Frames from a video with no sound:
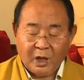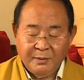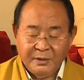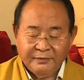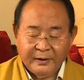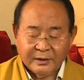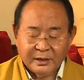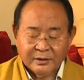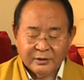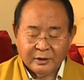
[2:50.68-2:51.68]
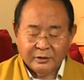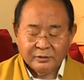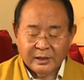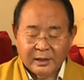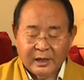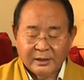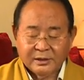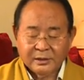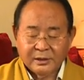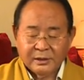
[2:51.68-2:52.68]
I mean, fact is that you
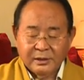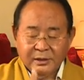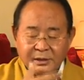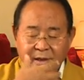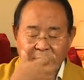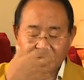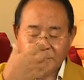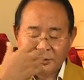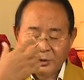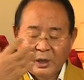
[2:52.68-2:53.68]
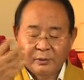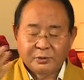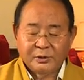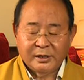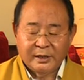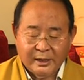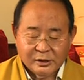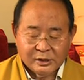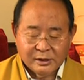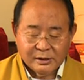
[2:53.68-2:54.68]
realize that you know you have Buddha
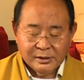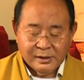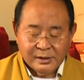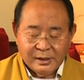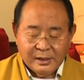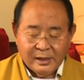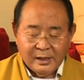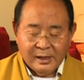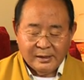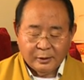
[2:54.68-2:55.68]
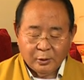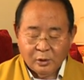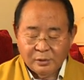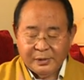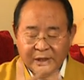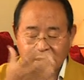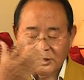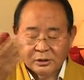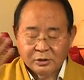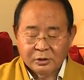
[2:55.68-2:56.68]
nature, and that all
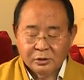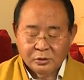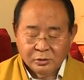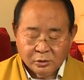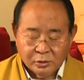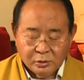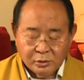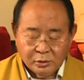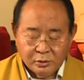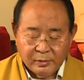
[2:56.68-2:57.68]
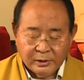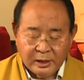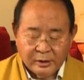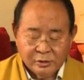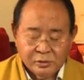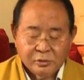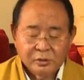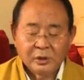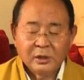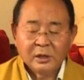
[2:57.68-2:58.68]
beings do too. But then
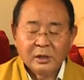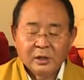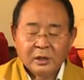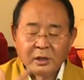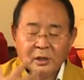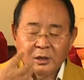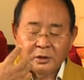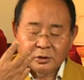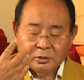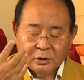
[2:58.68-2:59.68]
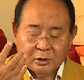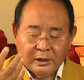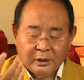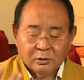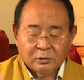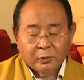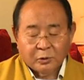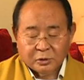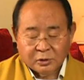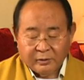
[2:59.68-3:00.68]
you uh, through the great good
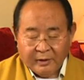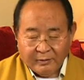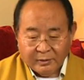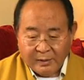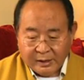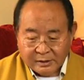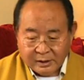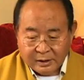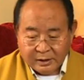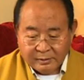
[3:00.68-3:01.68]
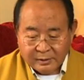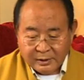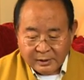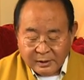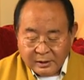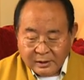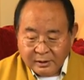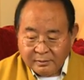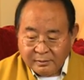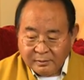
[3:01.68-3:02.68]
fortune of having met uh,
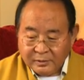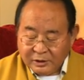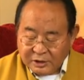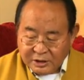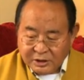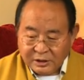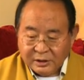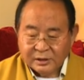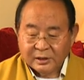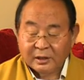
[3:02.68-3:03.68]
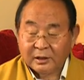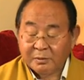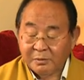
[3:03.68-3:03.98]
the teachings and the great